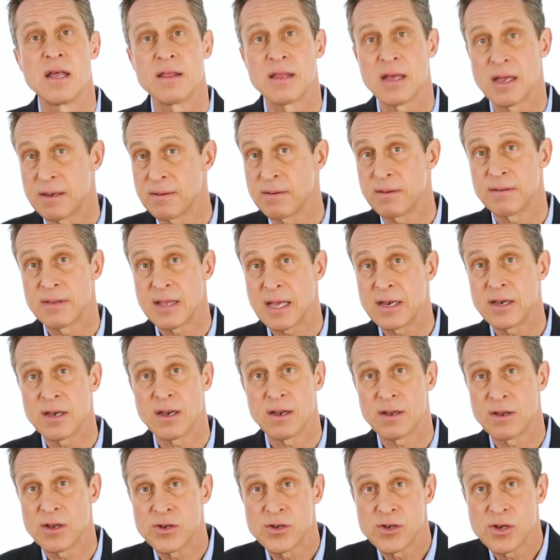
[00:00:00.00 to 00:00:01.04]
that
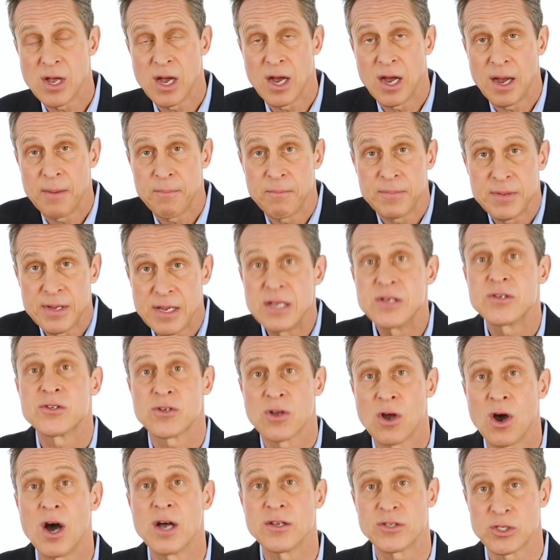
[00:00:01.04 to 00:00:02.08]
yeast
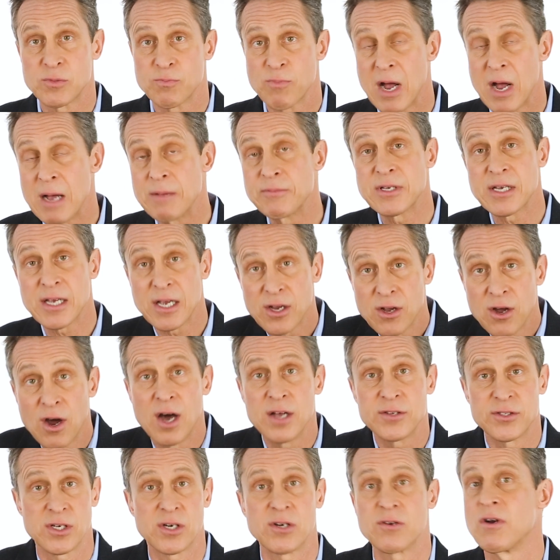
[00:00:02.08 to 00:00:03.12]
causes problems. It can
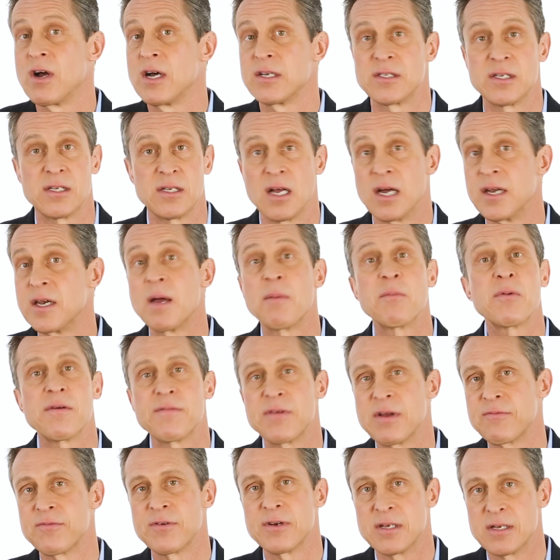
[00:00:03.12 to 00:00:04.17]
cause it across a number of
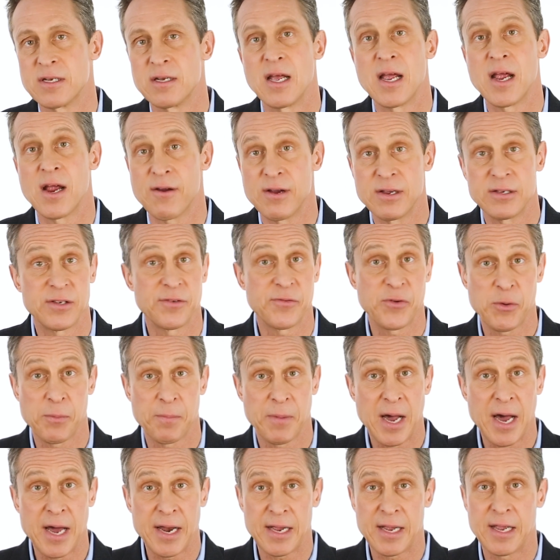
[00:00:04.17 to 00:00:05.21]
different areas of your
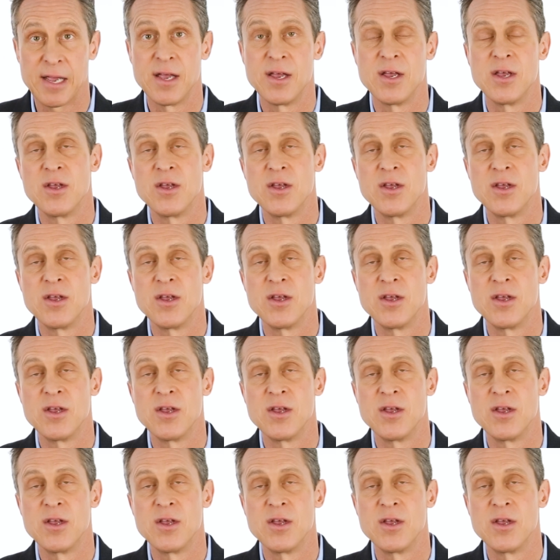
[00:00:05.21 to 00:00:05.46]
body.